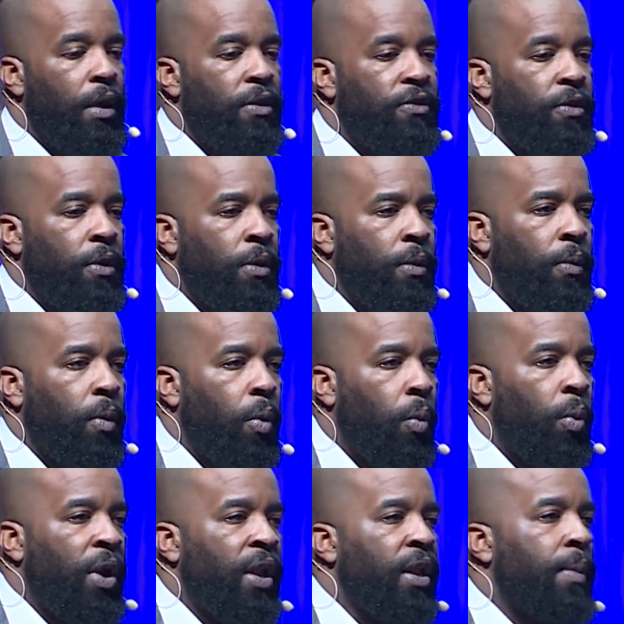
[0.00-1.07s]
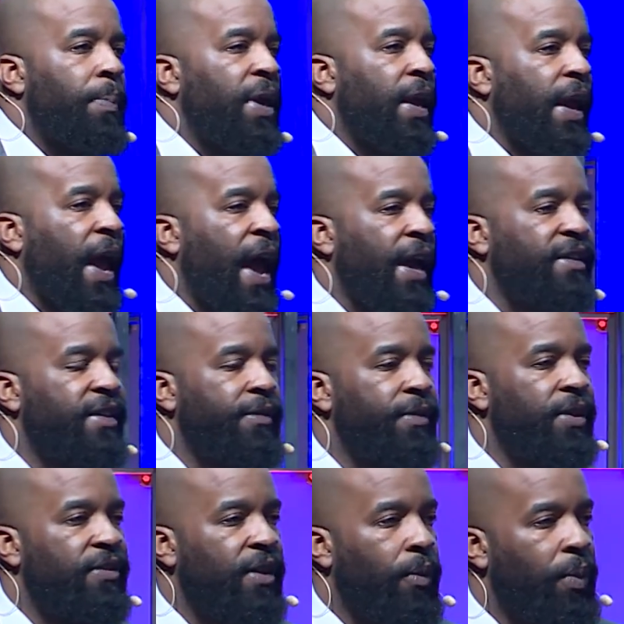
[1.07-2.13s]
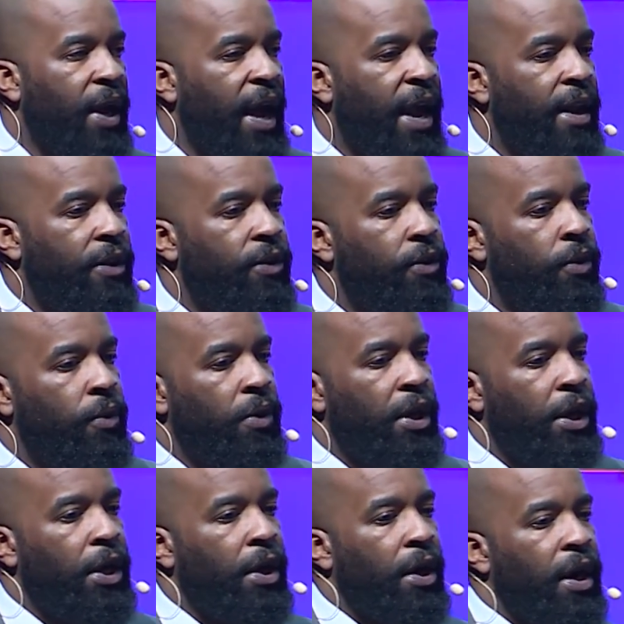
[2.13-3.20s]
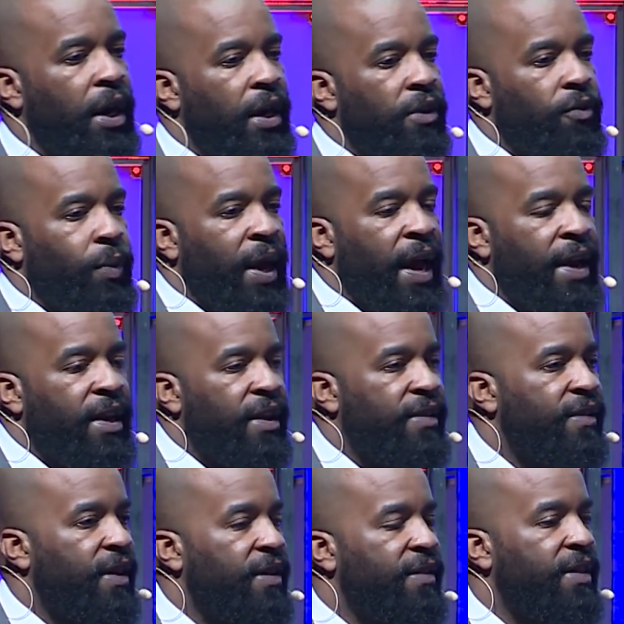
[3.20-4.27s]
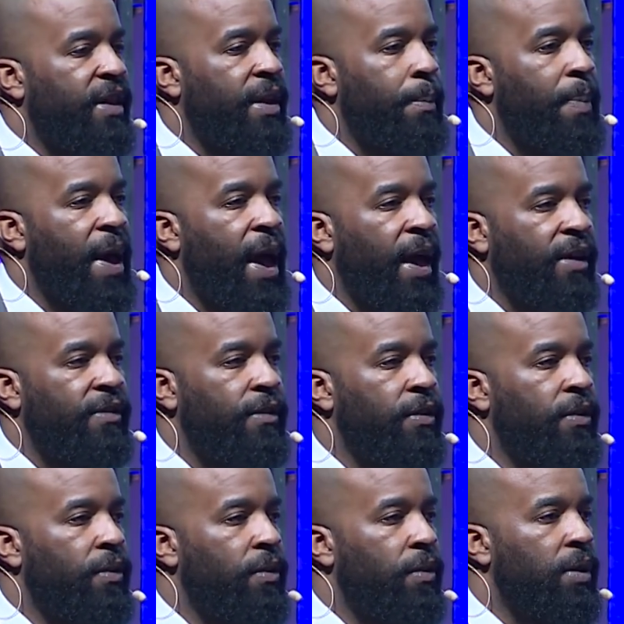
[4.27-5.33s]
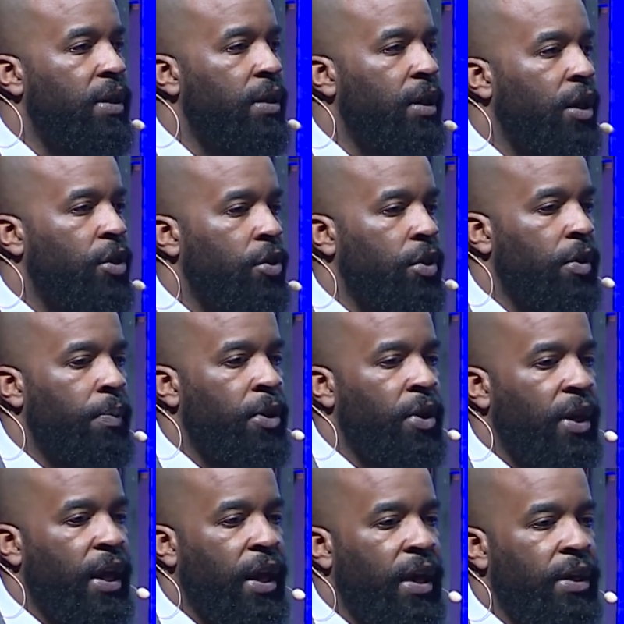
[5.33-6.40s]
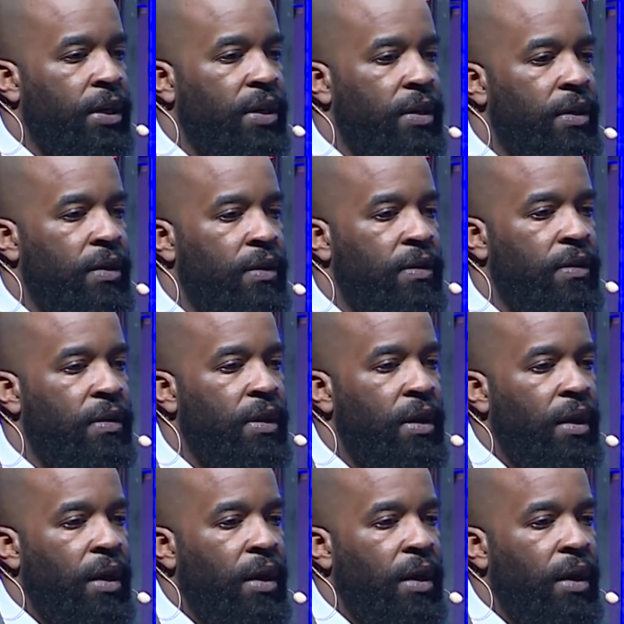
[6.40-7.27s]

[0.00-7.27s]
So one of the big activities that we had to do here is we had to assess the impacts to industrial communications.